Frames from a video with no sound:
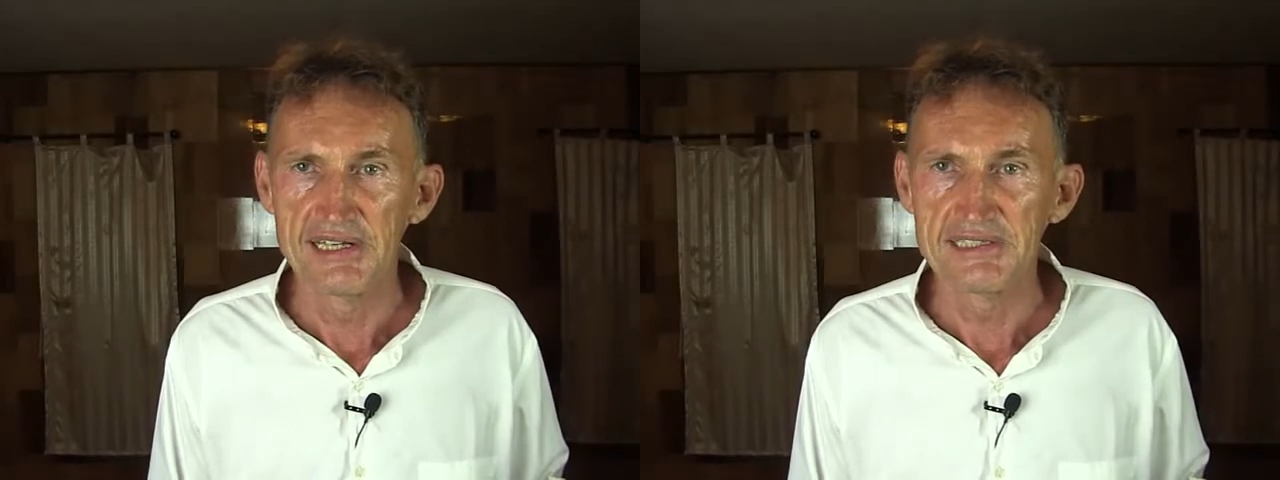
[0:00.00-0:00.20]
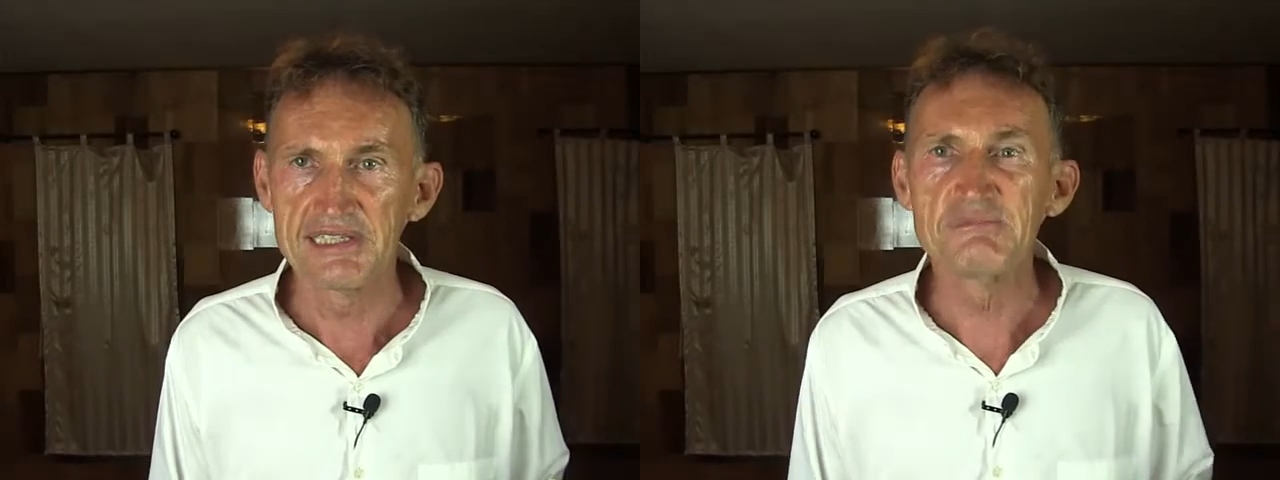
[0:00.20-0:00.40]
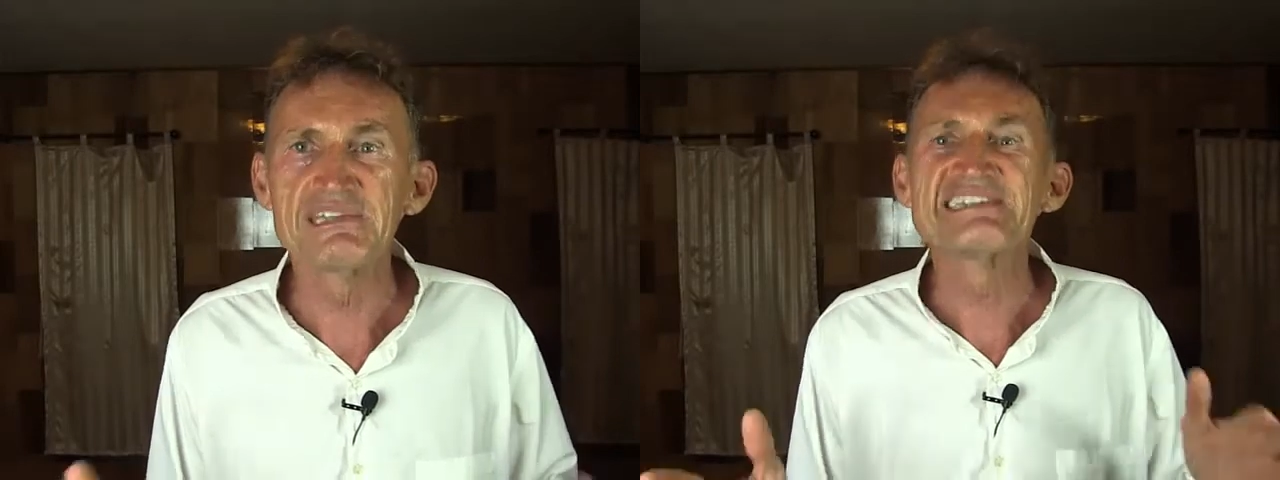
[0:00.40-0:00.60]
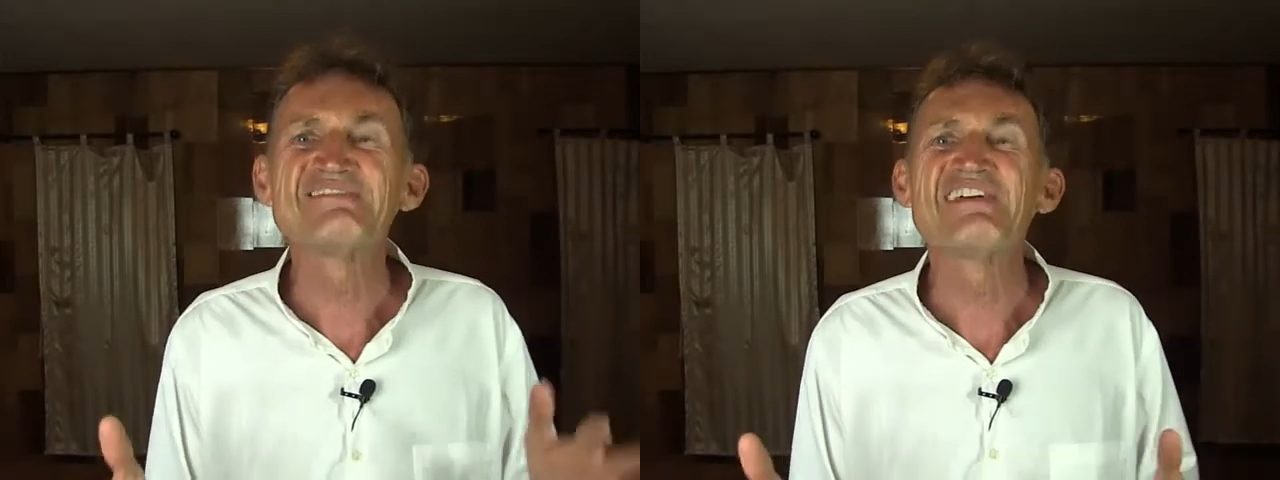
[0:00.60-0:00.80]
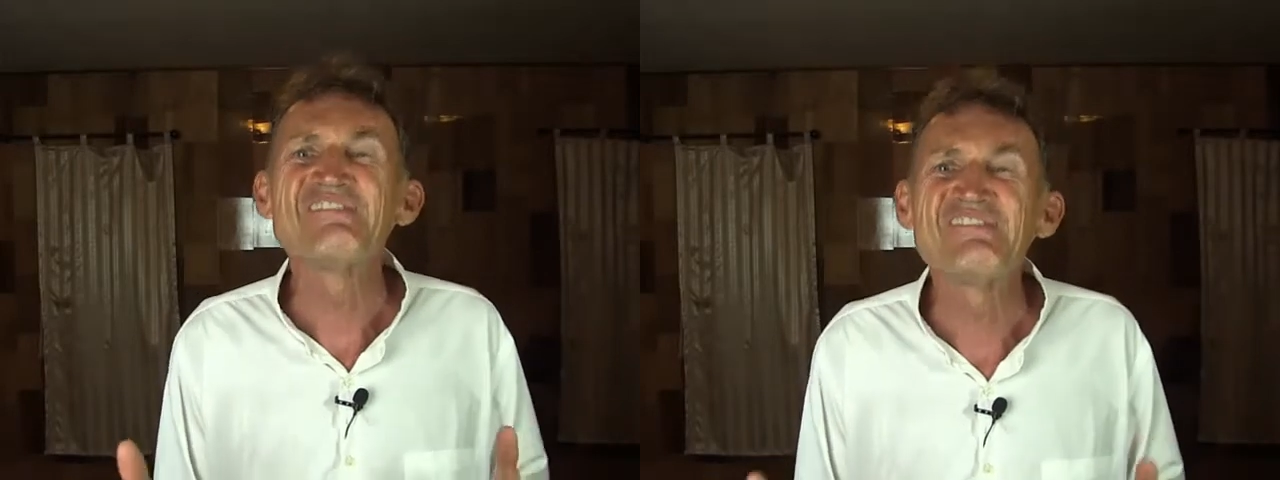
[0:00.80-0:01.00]
This means
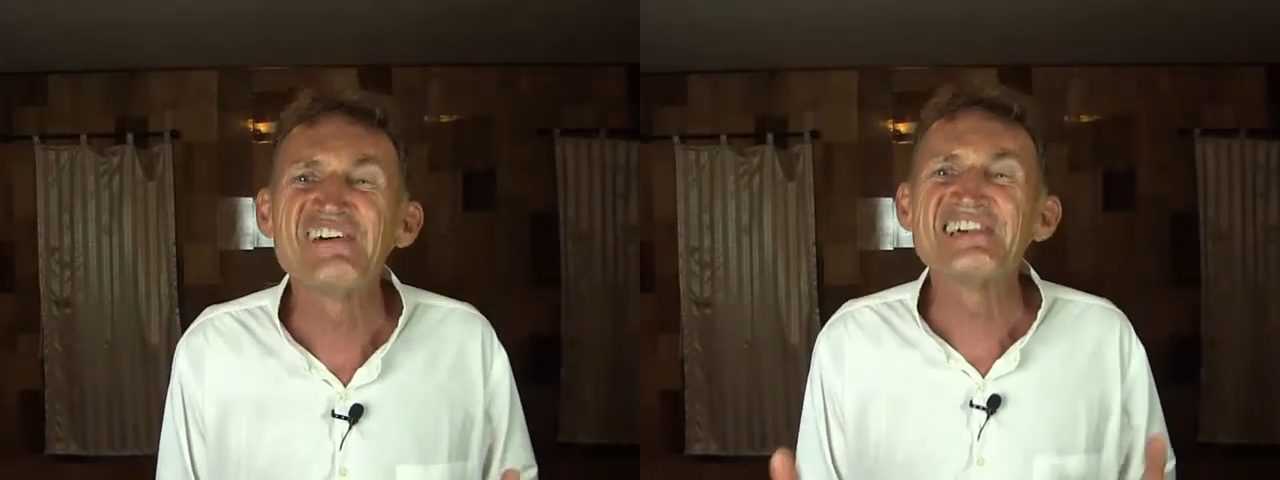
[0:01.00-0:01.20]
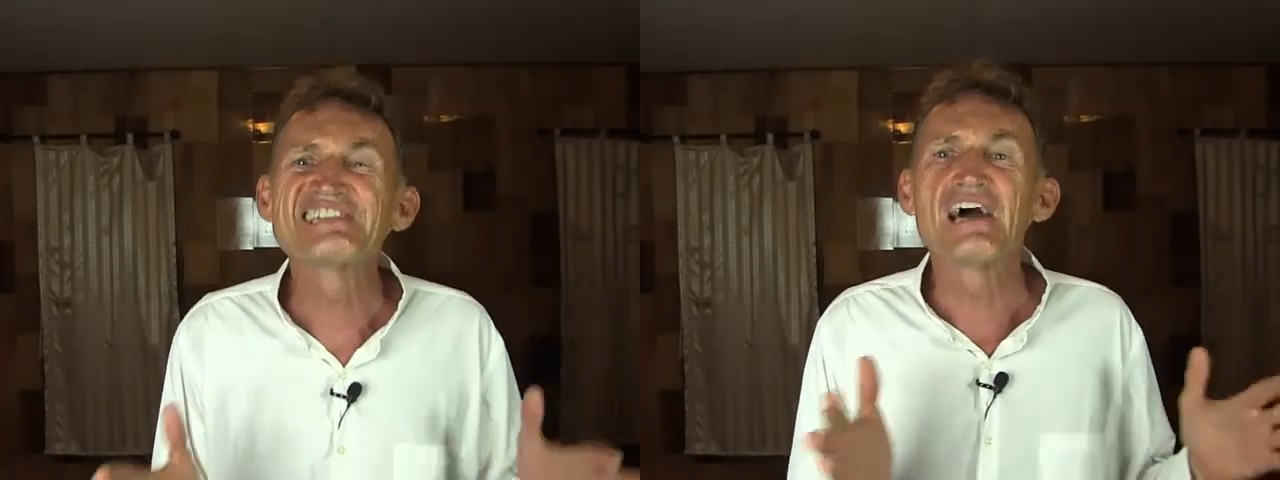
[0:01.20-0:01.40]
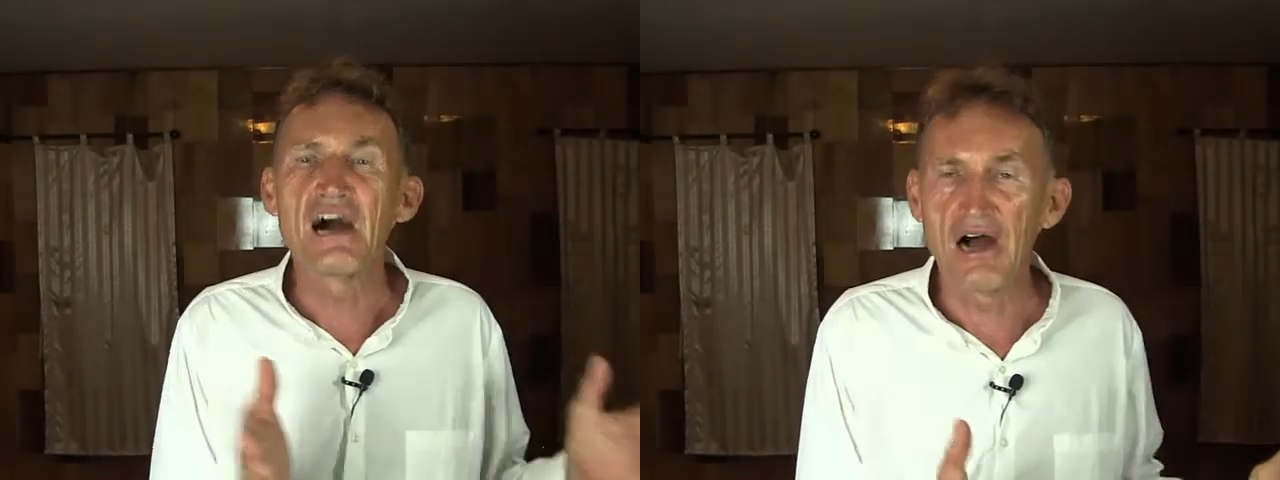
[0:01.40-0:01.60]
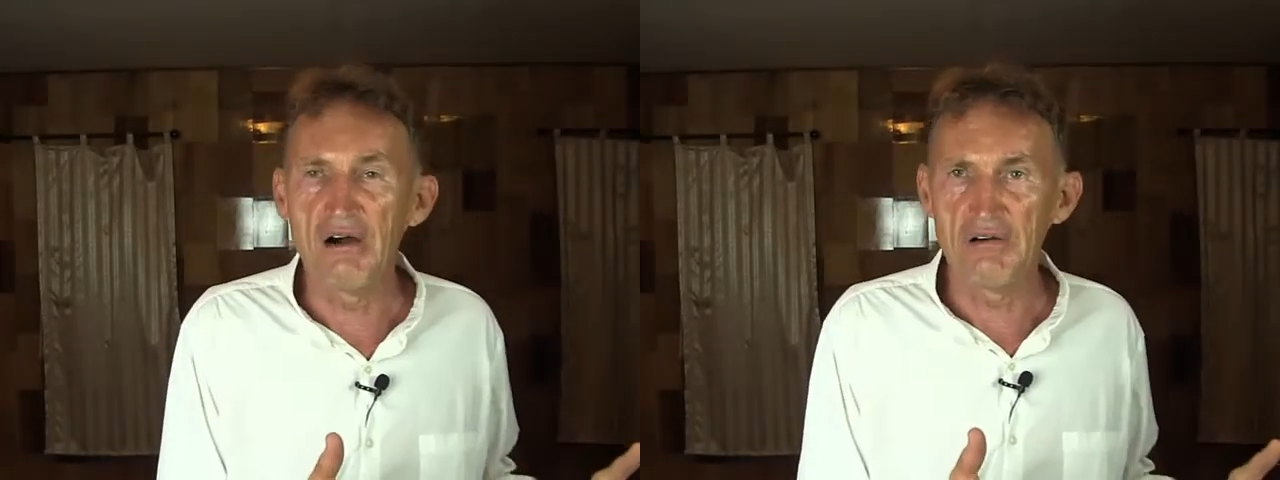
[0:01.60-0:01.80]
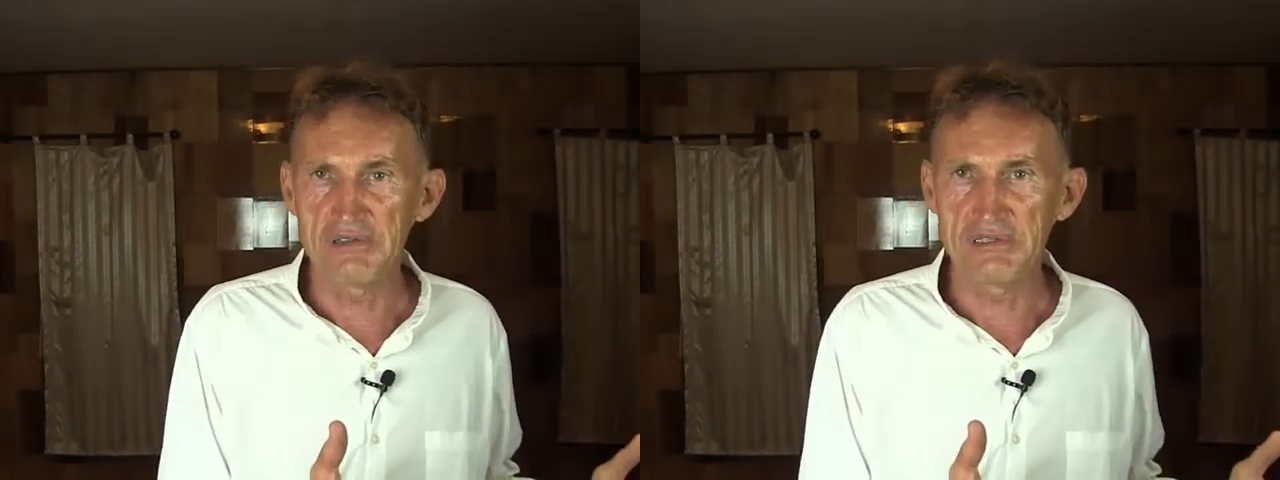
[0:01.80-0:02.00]
we filter
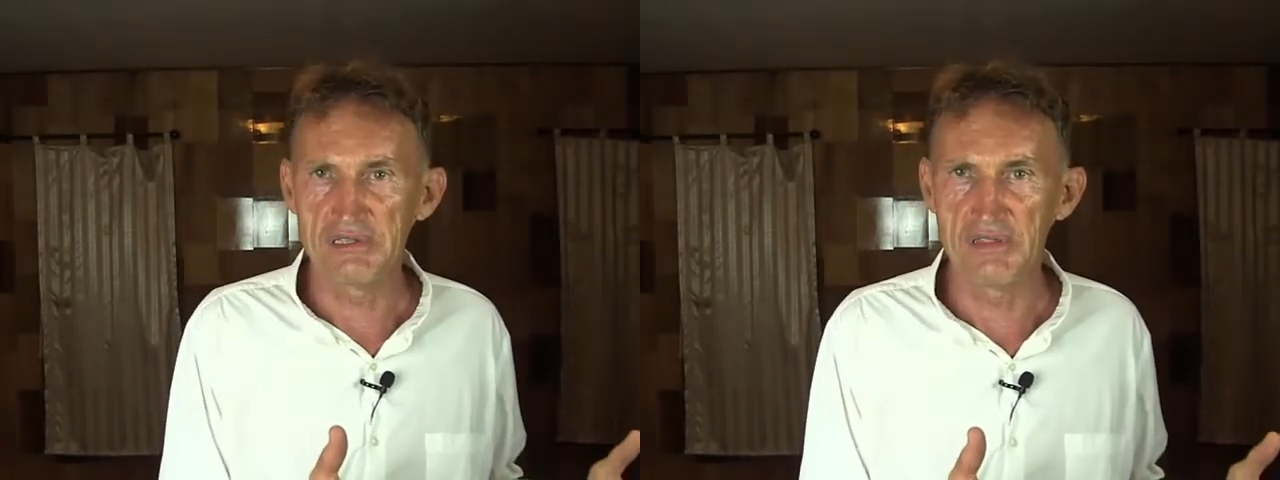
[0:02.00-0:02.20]
out.